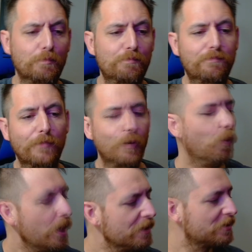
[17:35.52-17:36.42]
But
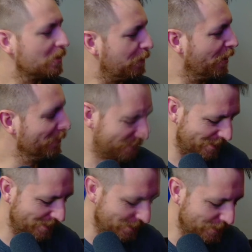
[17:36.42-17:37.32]
what you're supposed to
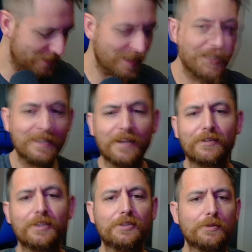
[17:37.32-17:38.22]
do is take the
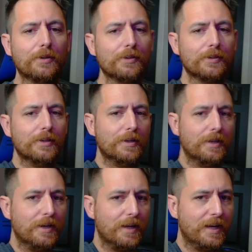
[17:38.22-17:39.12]
other controller
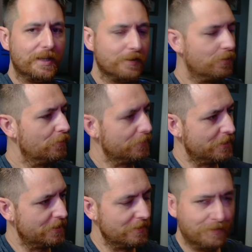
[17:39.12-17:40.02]
and hold
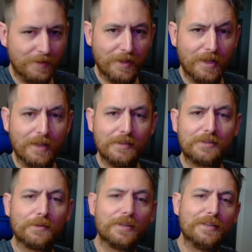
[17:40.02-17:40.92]
it
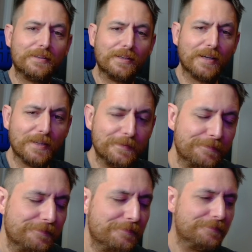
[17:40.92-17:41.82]
so that
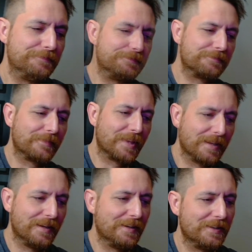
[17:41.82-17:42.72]

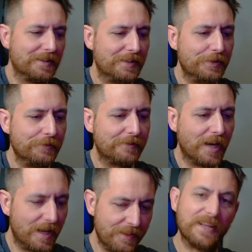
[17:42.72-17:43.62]
you've
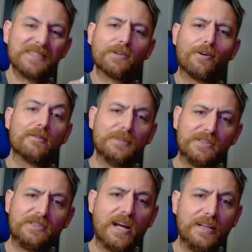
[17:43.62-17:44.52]
got this arm
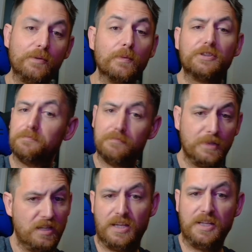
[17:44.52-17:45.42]
is steady, which
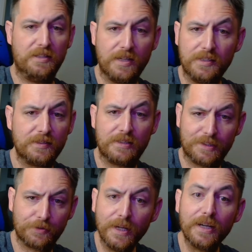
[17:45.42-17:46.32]
it does the
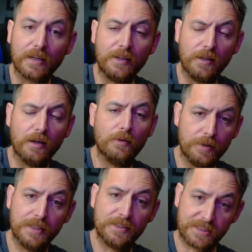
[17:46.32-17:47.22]
trick. You know,
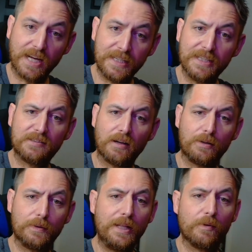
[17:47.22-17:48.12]
it's steady, it's not
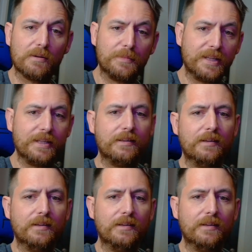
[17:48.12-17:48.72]
going anywhere. But then,